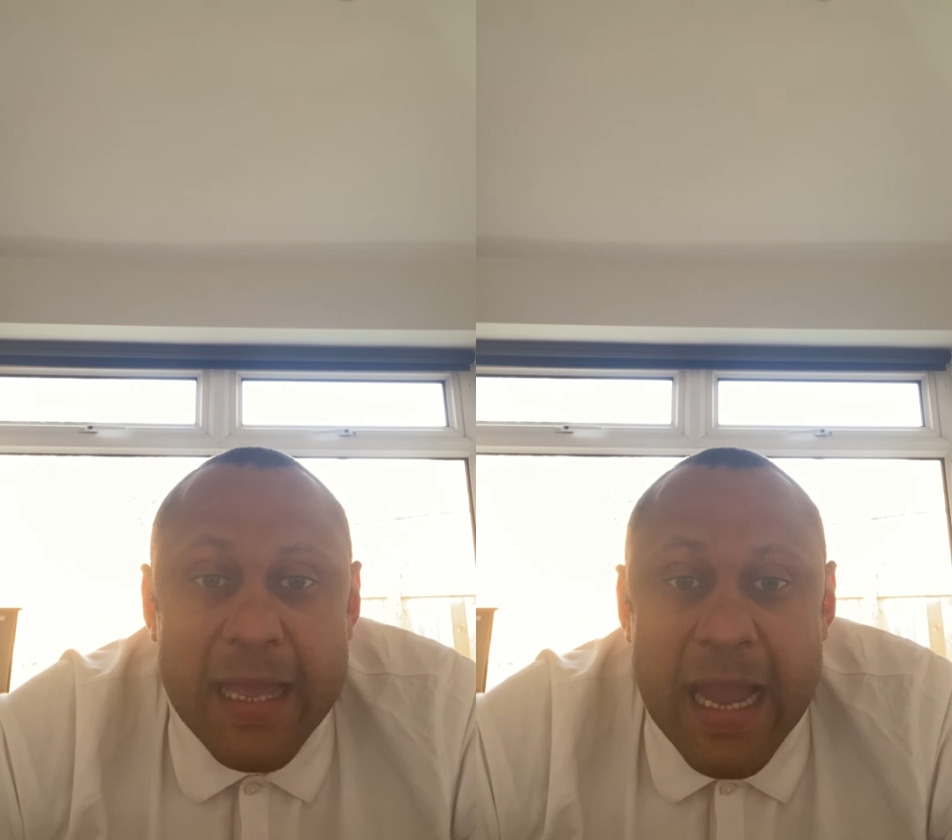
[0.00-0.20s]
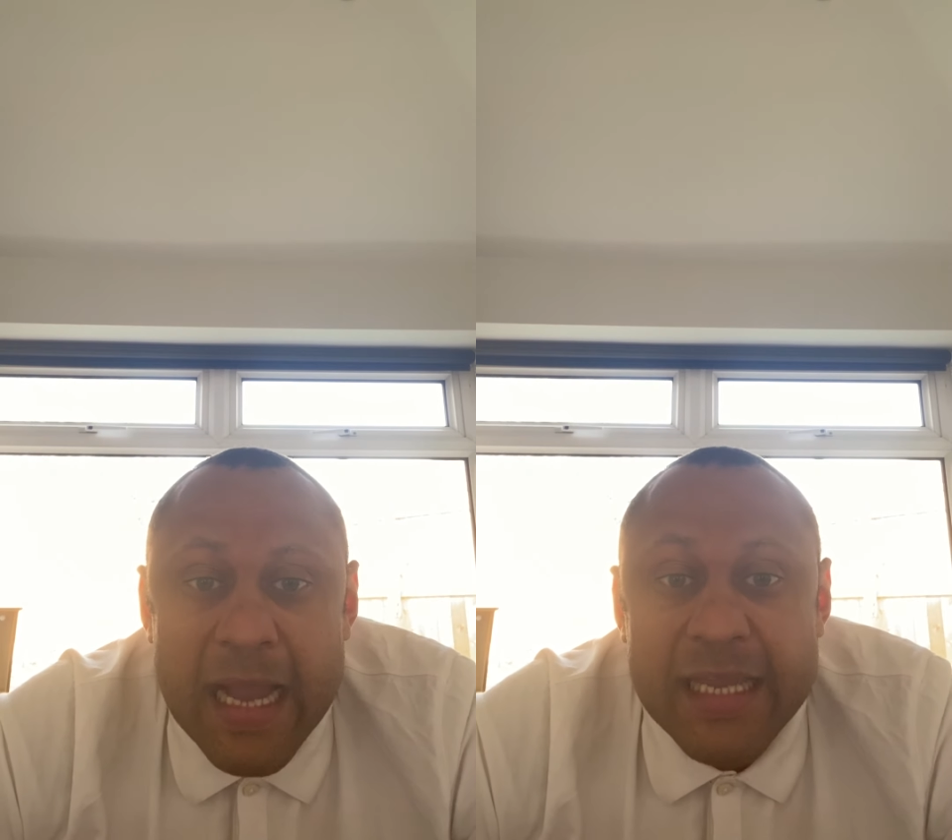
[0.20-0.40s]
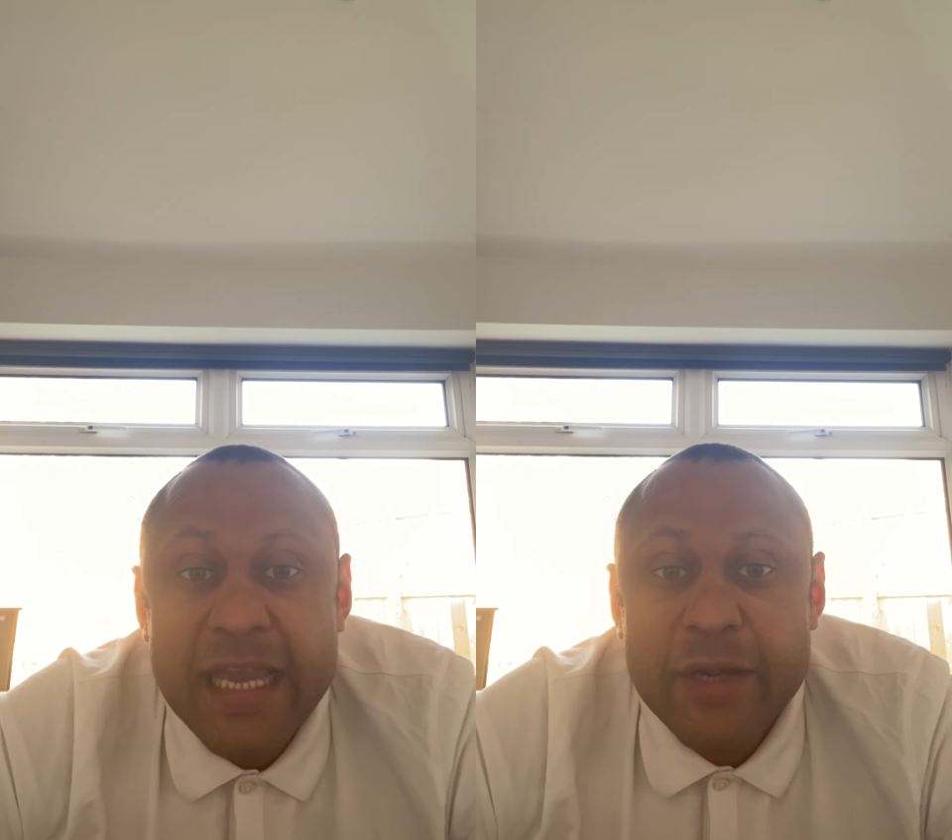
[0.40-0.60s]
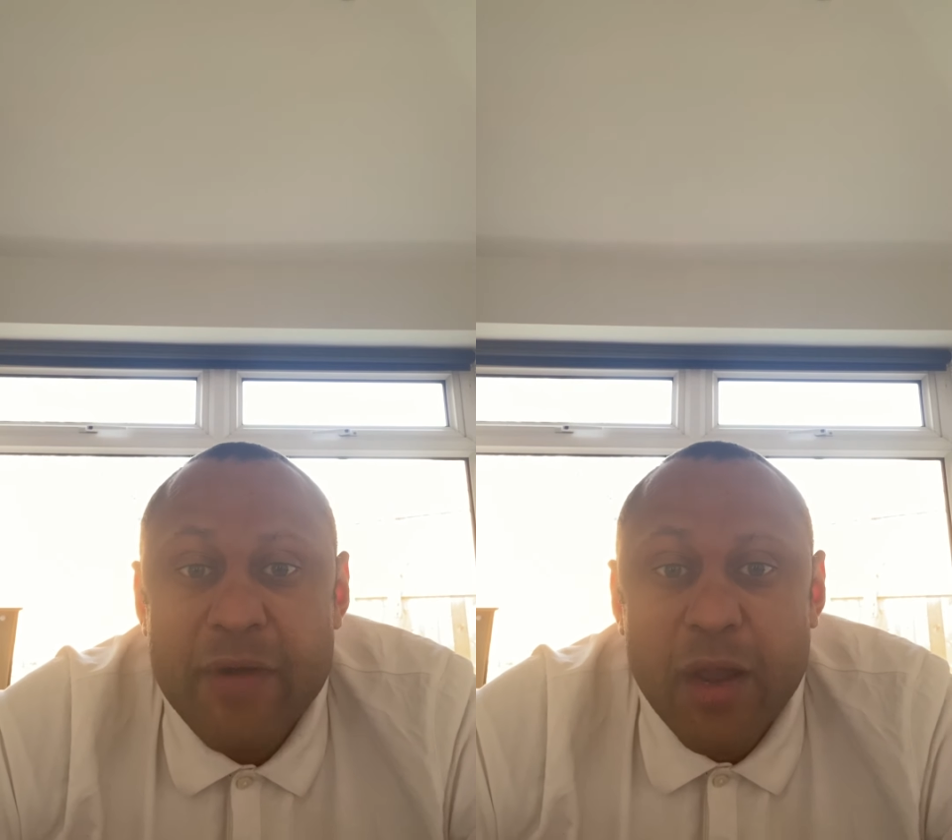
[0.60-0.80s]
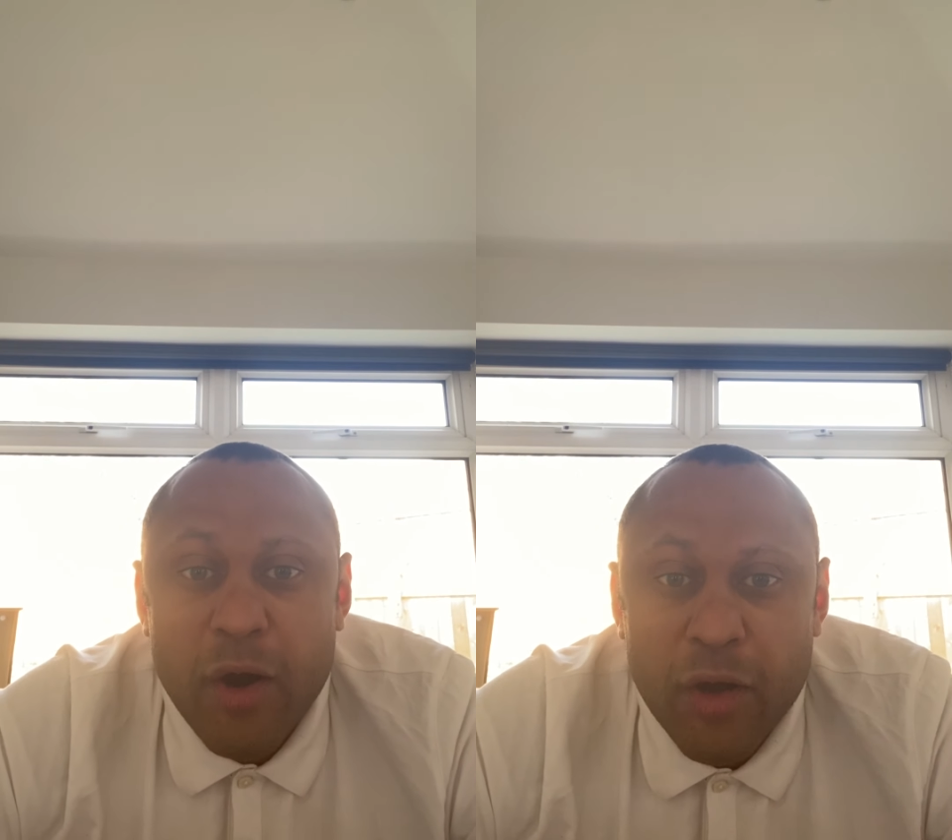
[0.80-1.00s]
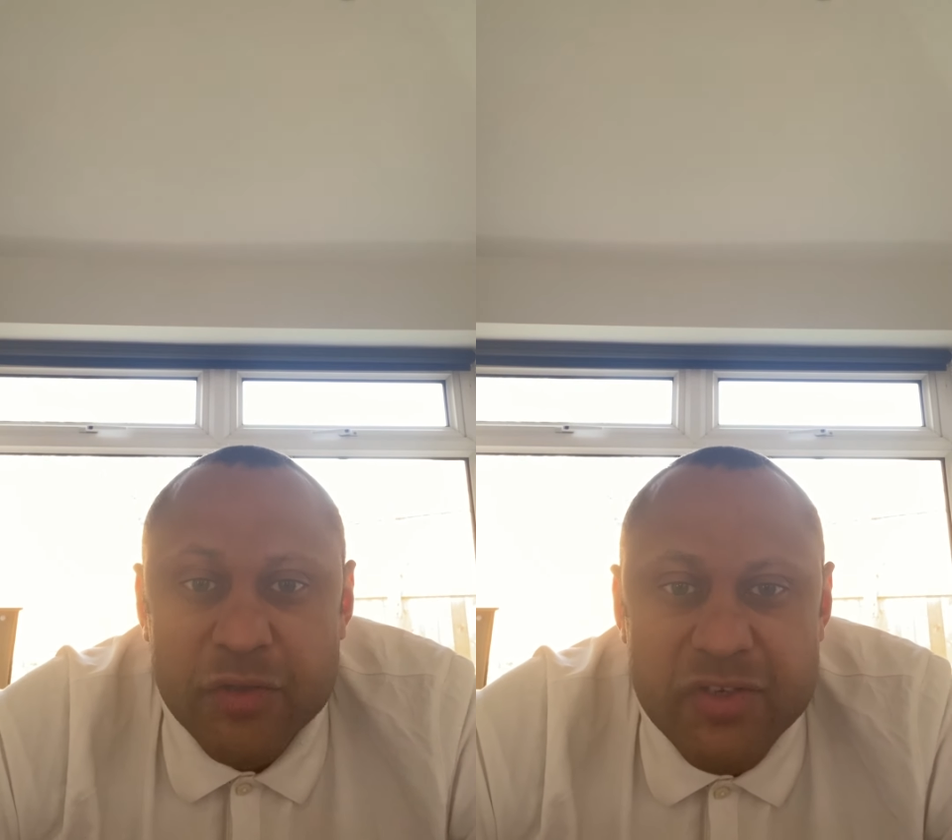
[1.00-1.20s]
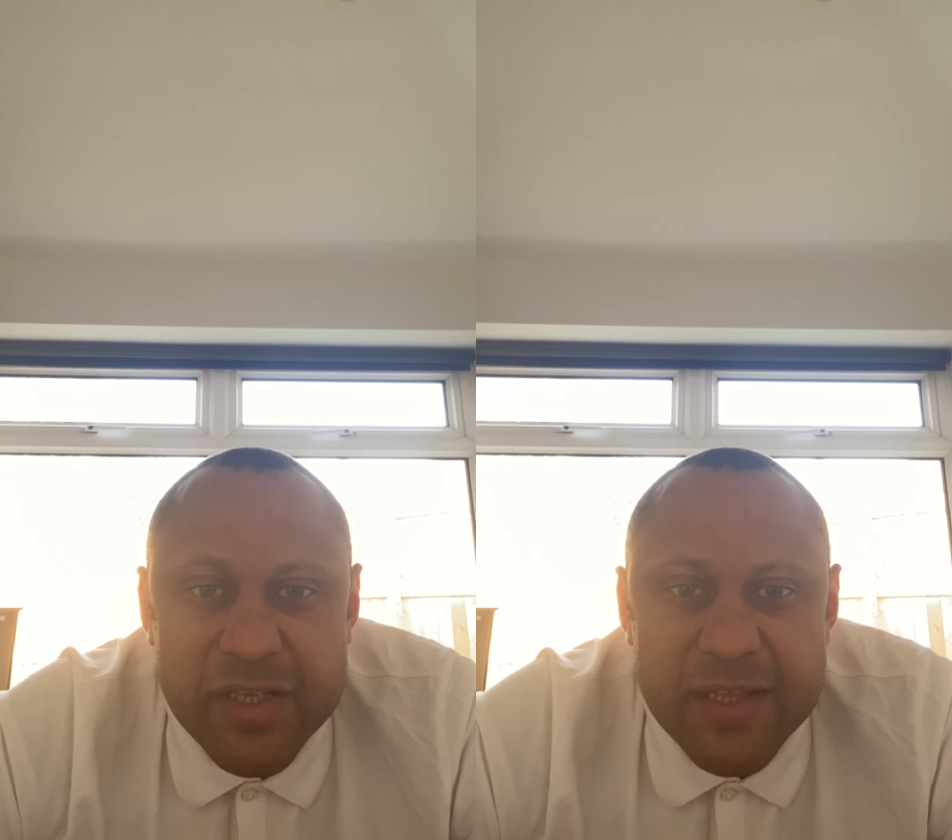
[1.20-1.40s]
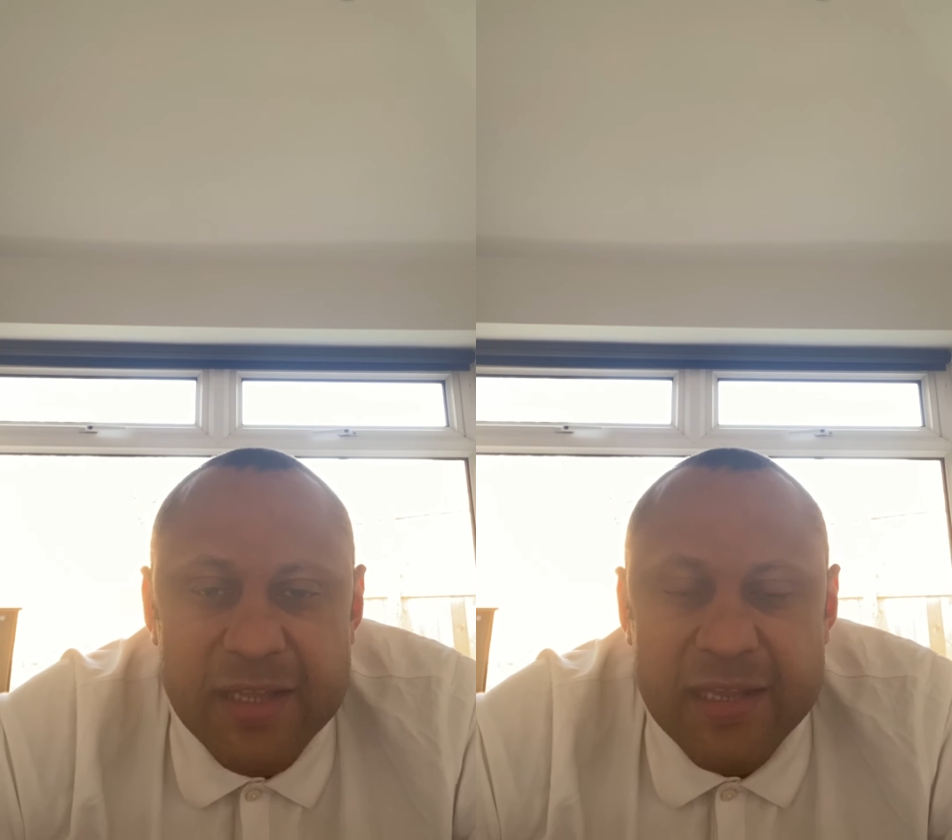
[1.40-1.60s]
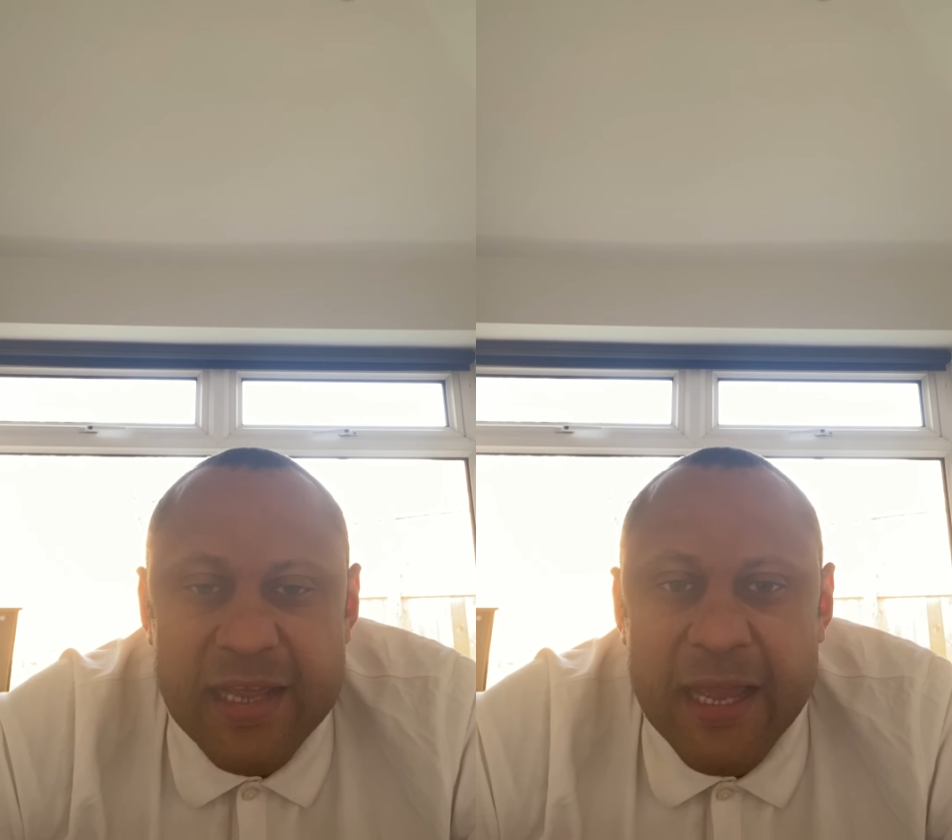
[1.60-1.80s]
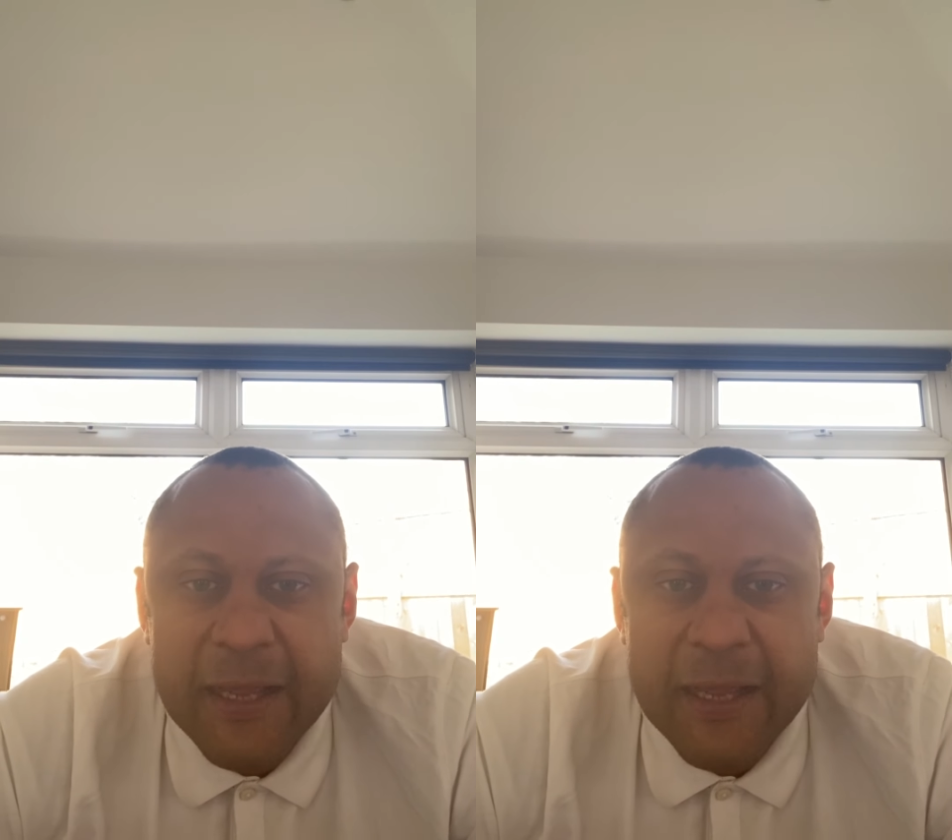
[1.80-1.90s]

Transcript: arcade records and